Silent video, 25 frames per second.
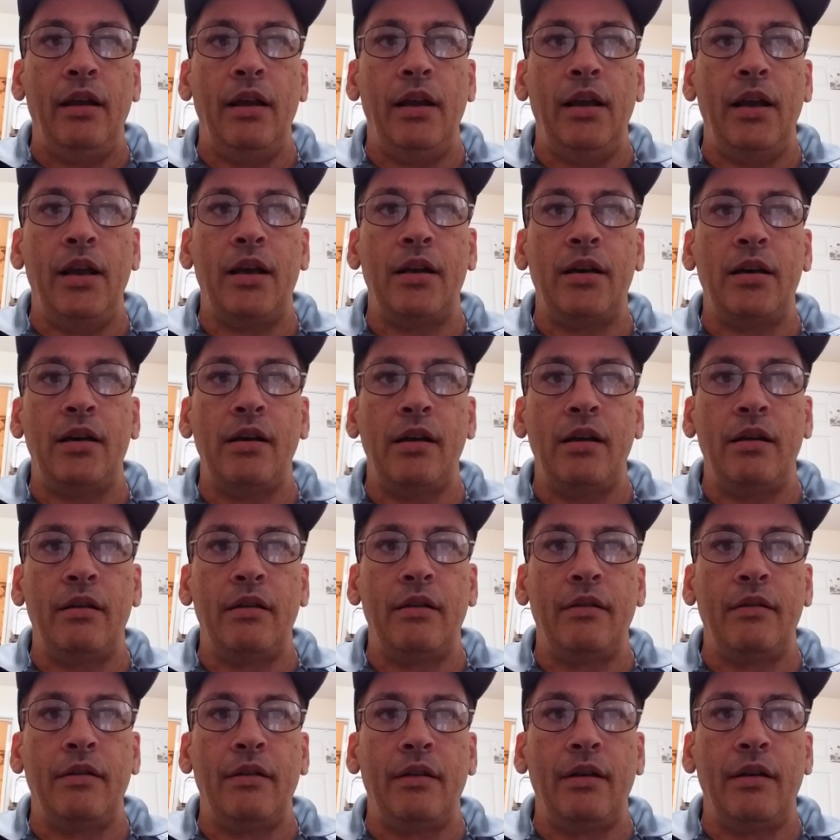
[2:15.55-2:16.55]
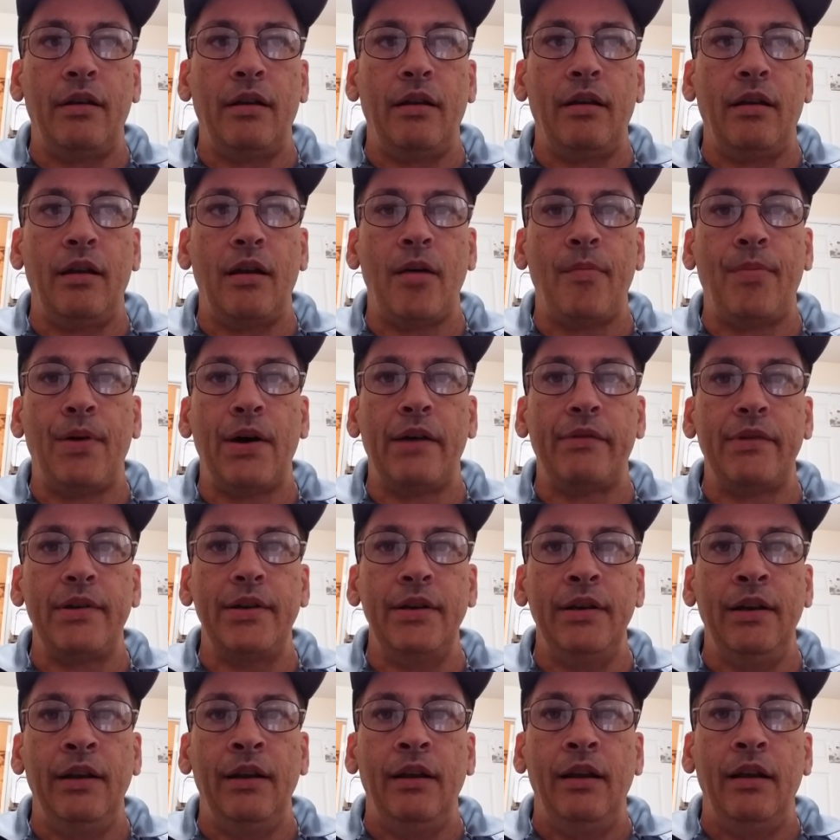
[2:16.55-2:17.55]
and above
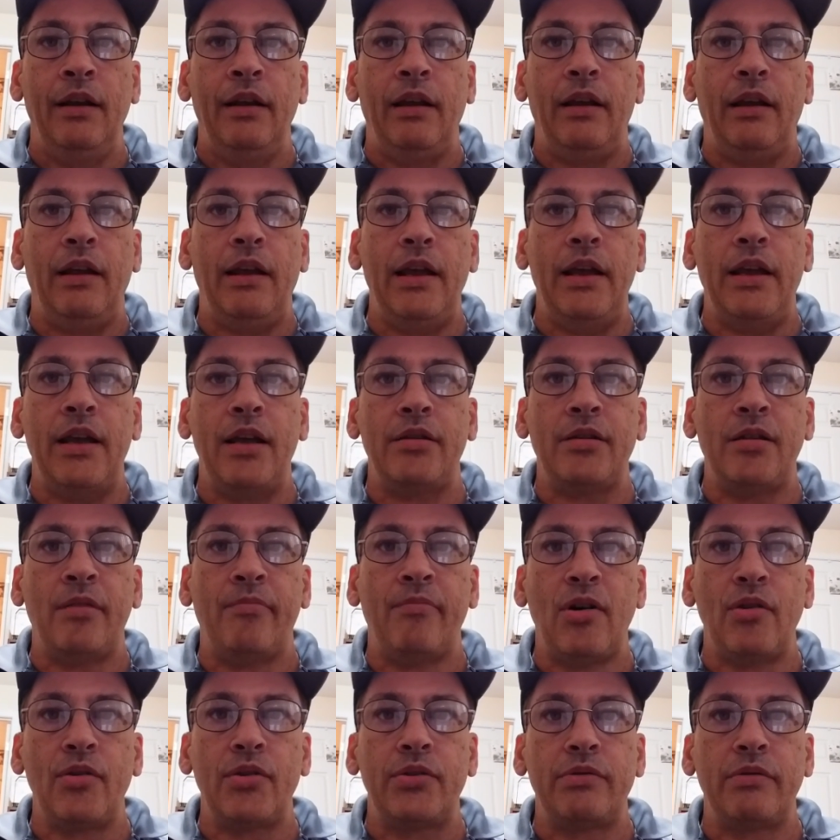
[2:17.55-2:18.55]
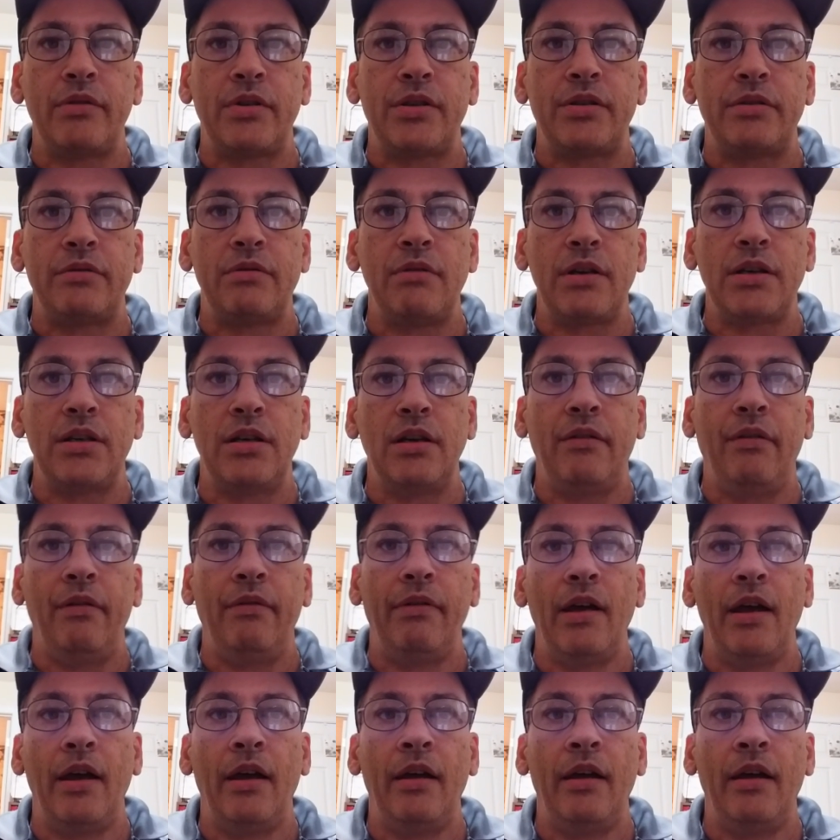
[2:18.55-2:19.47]
it, and the most restrictive